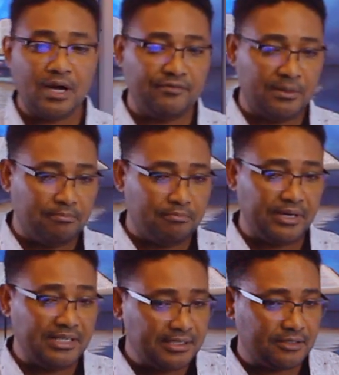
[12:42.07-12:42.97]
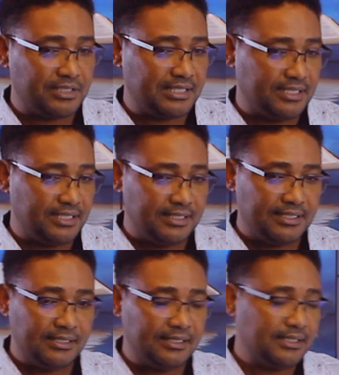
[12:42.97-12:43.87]
have embraced
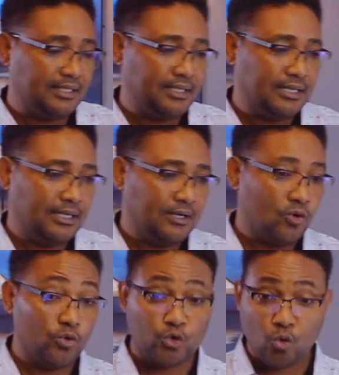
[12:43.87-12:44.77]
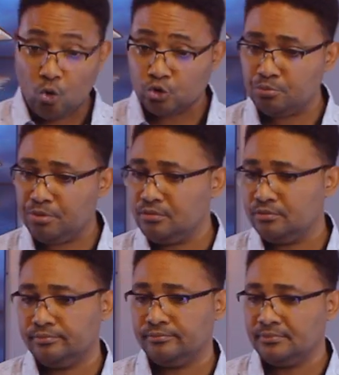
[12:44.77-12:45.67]
Christianity, or the gospel,